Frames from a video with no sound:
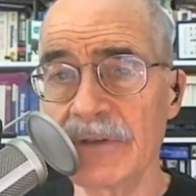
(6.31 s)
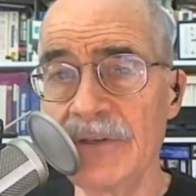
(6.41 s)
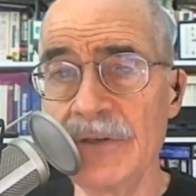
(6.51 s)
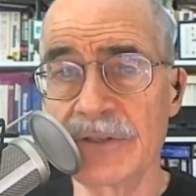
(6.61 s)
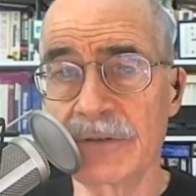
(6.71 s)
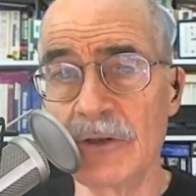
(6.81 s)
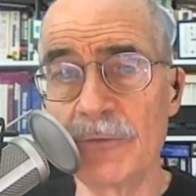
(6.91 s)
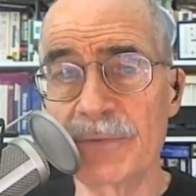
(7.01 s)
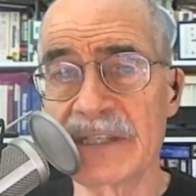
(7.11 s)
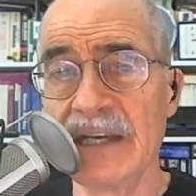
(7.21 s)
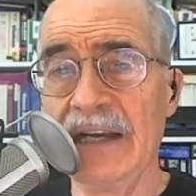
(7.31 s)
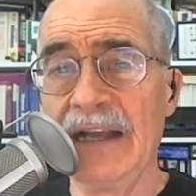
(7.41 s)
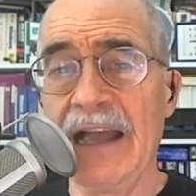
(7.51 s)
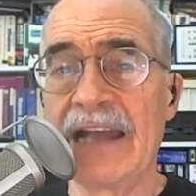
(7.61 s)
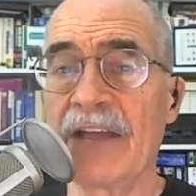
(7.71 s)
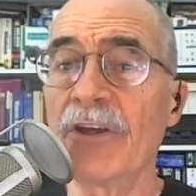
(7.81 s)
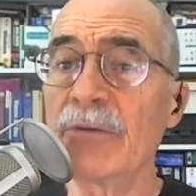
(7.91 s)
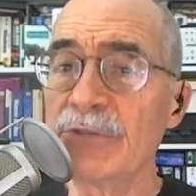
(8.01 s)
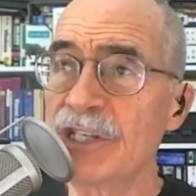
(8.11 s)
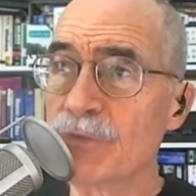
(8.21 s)
news groups, and I thought it
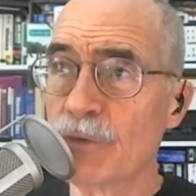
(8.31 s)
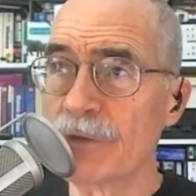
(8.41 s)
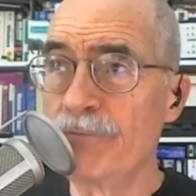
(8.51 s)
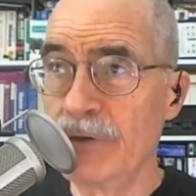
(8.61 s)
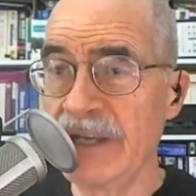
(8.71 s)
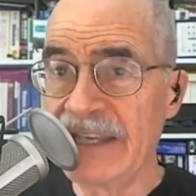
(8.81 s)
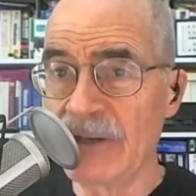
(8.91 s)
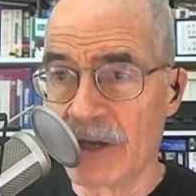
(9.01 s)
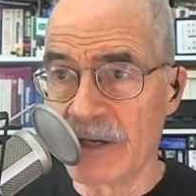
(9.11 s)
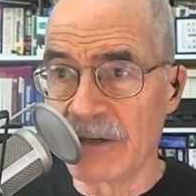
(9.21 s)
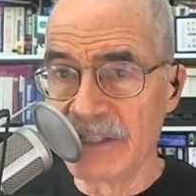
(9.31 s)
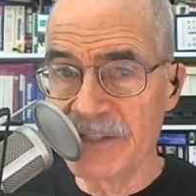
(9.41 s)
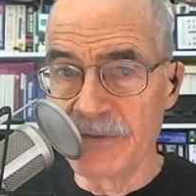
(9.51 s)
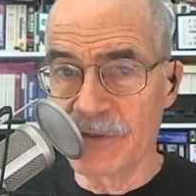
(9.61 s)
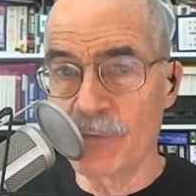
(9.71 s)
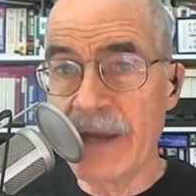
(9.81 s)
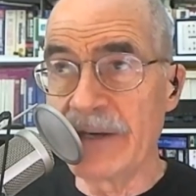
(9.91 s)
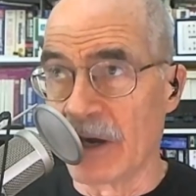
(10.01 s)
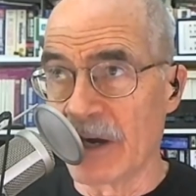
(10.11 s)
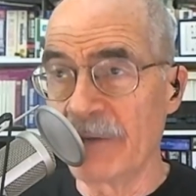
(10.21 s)
was just worth putting it on our listeners'
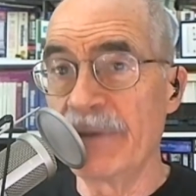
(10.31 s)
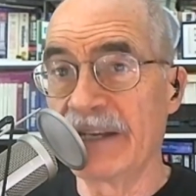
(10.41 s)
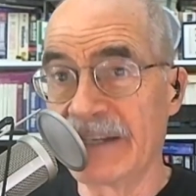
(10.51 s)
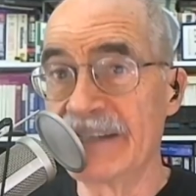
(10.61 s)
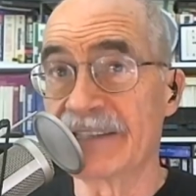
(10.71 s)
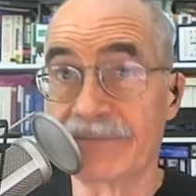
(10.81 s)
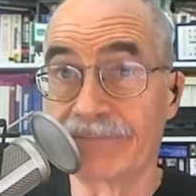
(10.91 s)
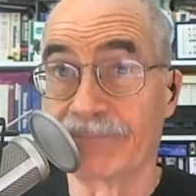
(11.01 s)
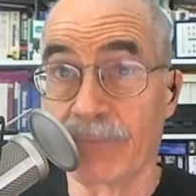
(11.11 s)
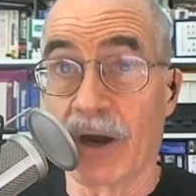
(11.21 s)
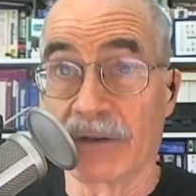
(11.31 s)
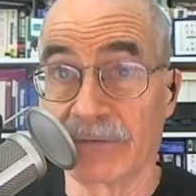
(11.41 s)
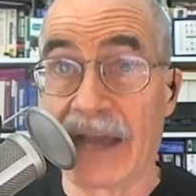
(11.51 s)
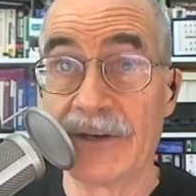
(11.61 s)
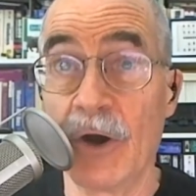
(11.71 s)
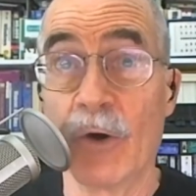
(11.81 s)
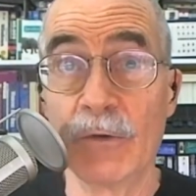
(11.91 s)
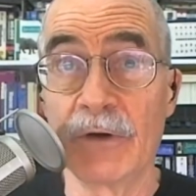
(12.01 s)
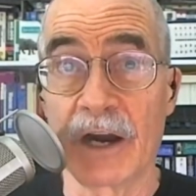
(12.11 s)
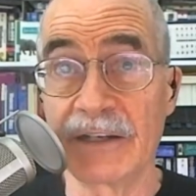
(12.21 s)
radar because I
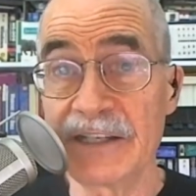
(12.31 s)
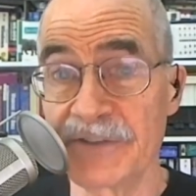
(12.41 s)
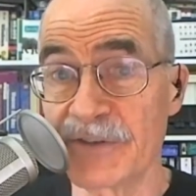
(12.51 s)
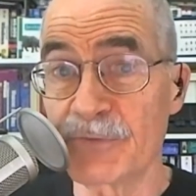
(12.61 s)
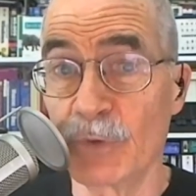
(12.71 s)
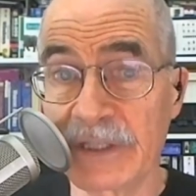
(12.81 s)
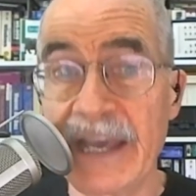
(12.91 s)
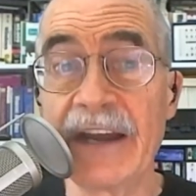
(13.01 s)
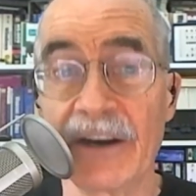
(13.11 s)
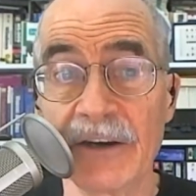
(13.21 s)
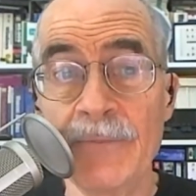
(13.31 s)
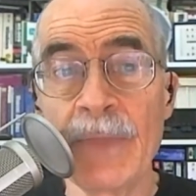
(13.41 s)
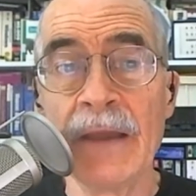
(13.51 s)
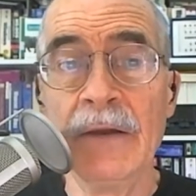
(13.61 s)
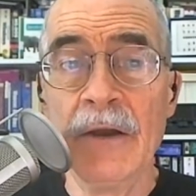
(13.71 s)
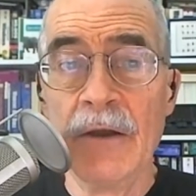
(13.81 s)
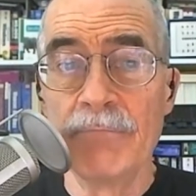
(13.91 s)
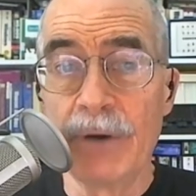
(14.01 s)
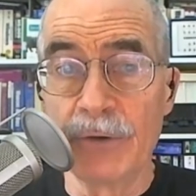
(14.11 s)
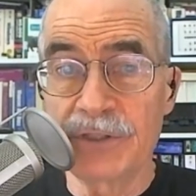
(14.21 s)
know our listeners will care.
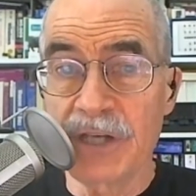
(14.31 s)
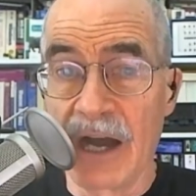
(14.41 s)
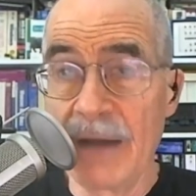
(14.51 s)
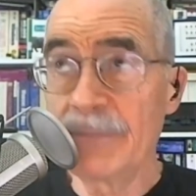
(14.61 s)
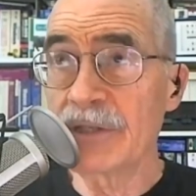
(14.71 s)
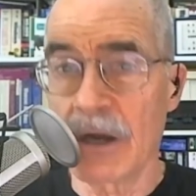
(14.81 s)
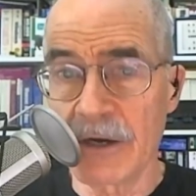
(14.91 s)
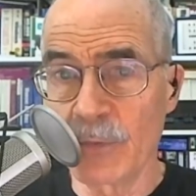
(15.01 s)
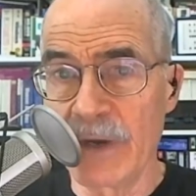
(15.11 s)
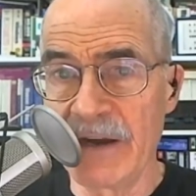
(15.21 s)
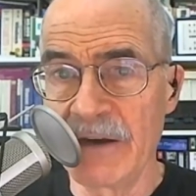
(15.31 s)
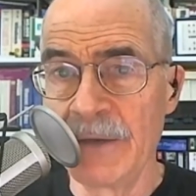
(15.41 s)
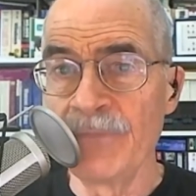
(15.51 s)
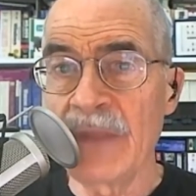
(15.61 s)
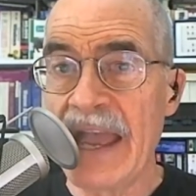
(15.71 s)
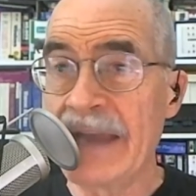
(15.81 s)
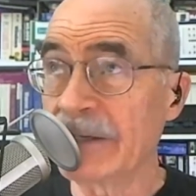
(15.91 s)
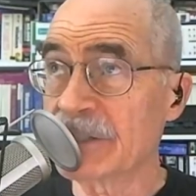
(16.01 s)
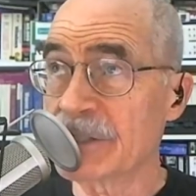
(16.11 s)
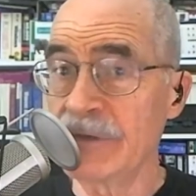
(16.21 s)
Both Tom's Hardware and
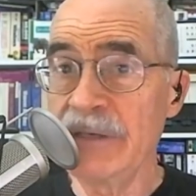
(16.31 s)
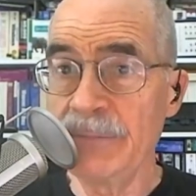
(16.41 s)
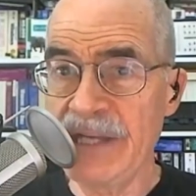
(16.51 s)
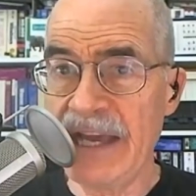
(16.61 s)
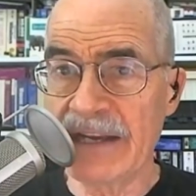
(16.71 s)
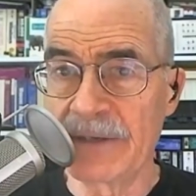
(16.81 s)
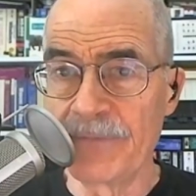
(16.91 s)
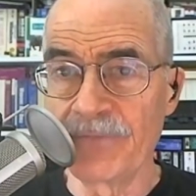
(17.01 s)
Extreme Tech